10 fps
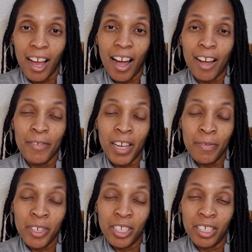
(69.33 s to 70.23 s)
I've ever
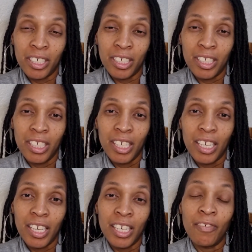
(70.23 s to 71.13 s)
done
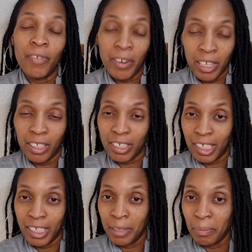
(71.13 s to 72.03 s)
in a very long
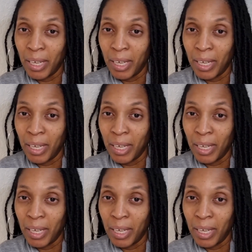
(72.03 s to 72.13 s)
time.